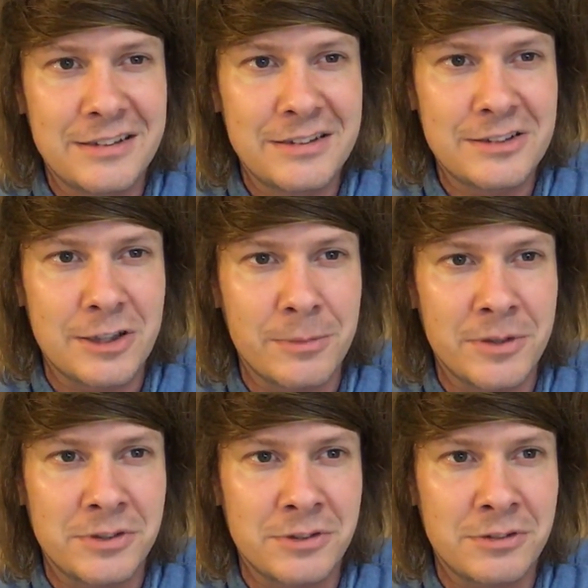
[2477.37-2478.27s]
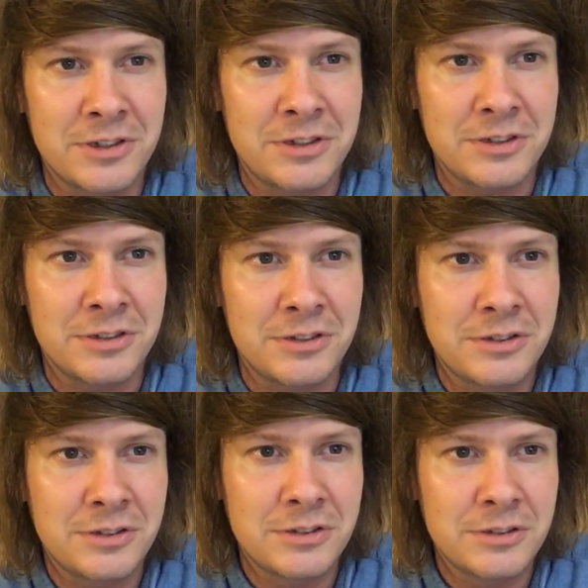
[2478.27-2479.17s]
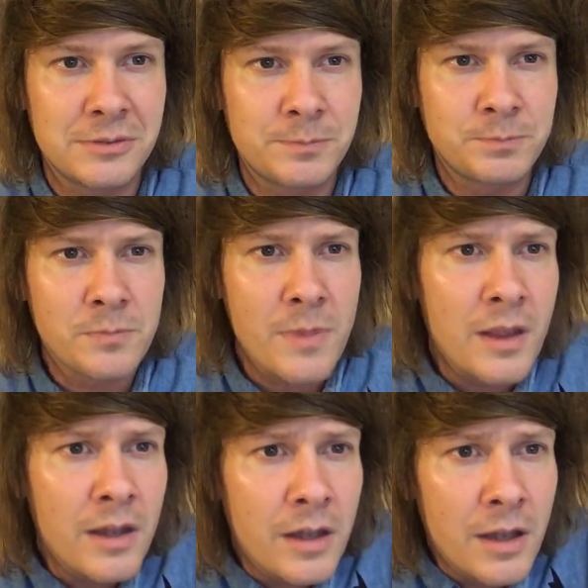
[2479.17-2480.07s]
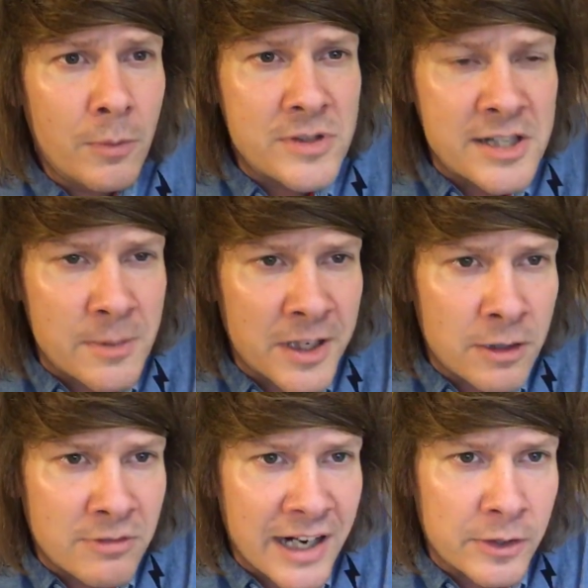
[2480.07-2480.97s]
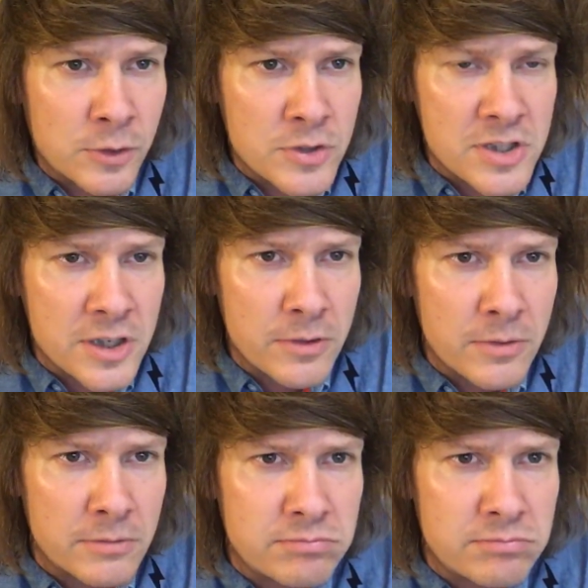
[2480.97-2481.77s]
Stop motion creatures. Was there someone in a Rancor suit?